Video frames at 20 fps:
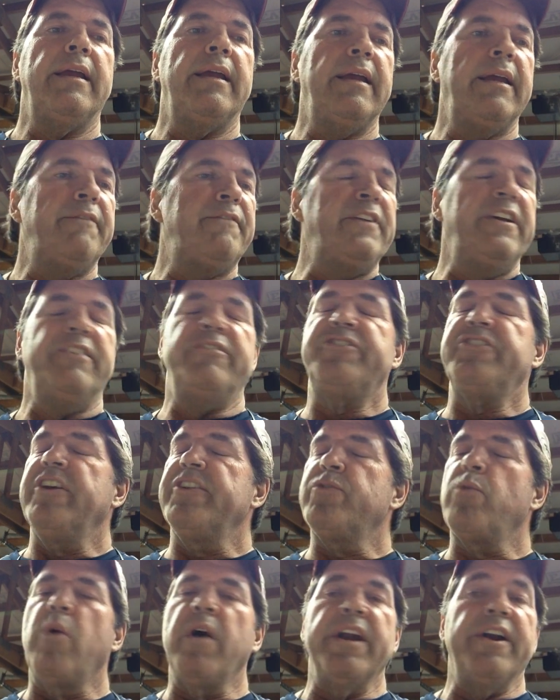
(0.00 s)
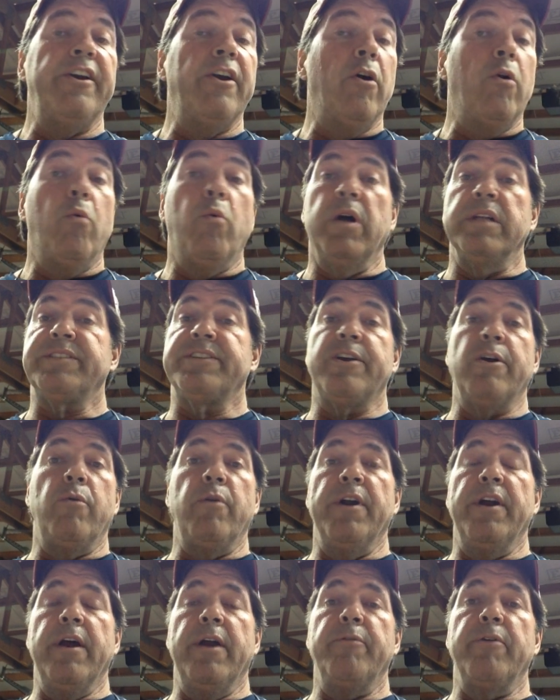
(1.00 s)
if you just want to know what's
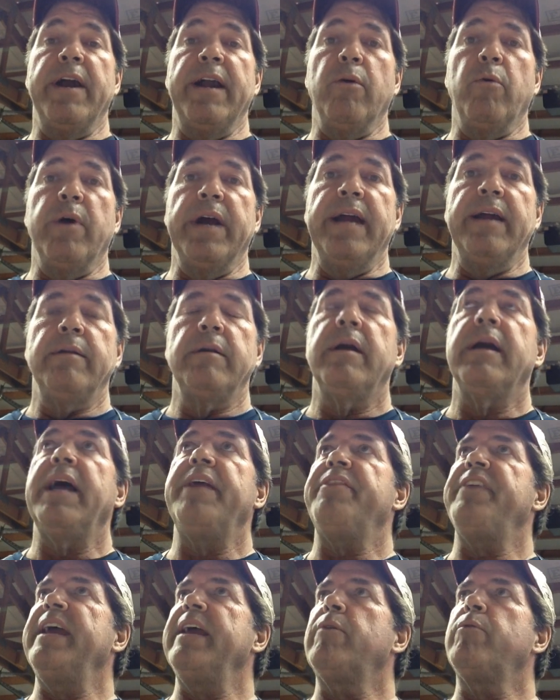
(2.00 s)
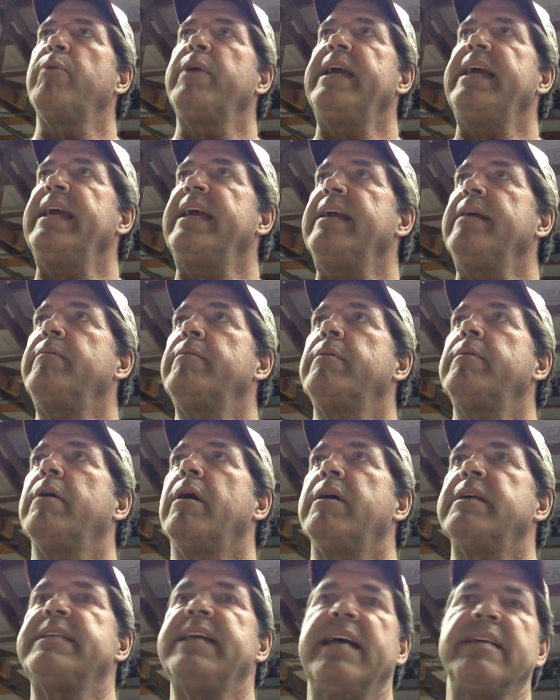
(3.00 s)
going on right away. I think our
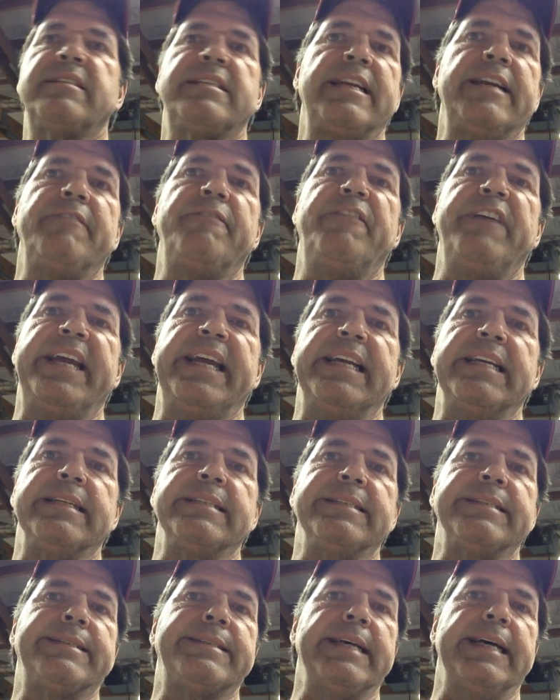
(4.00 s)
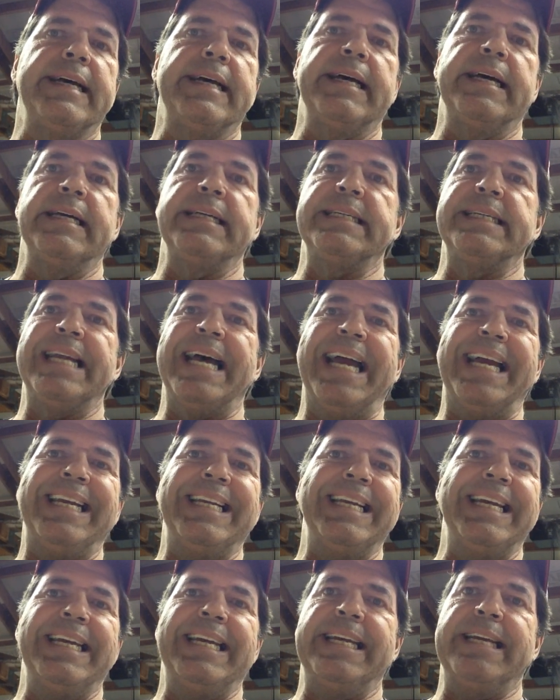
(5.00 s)
testing fee is
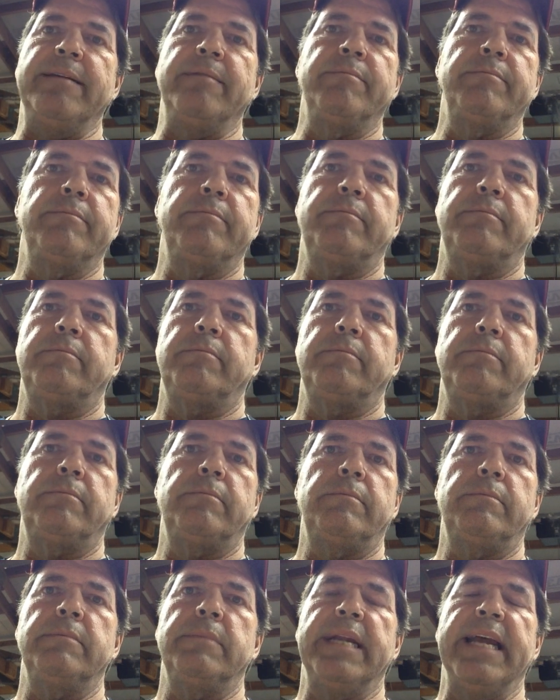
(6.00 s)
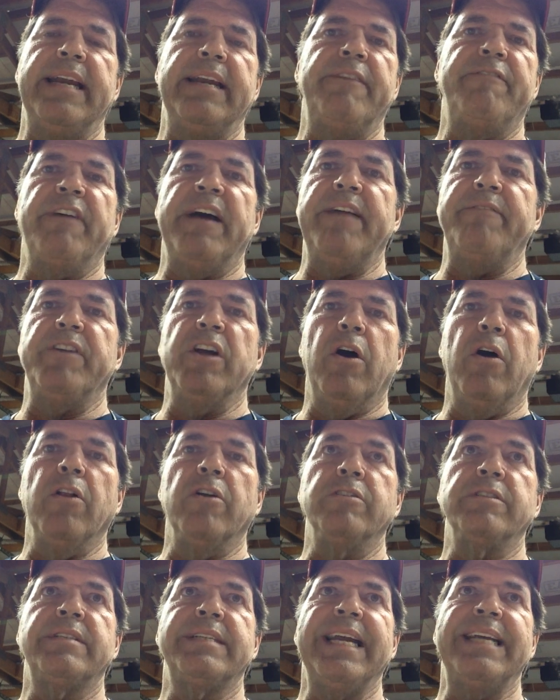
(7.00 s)

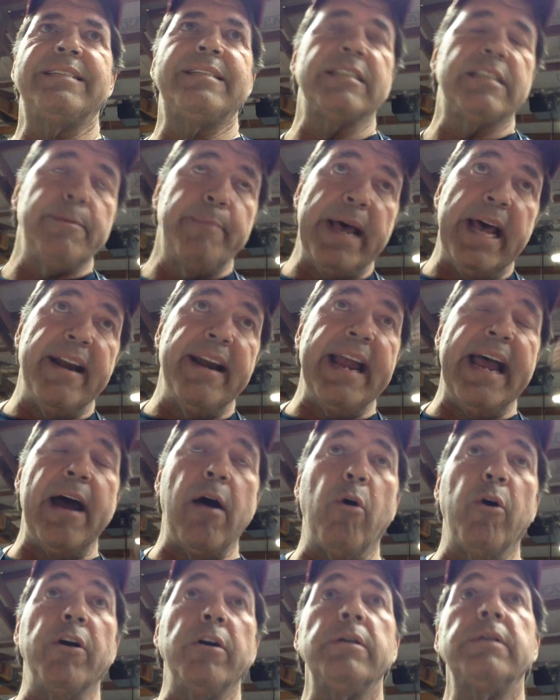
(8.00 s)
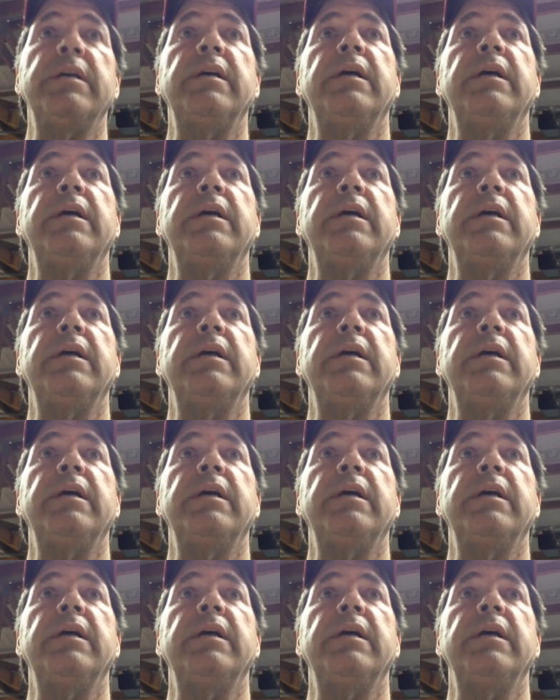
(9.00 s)
$95. Takes us about an hour,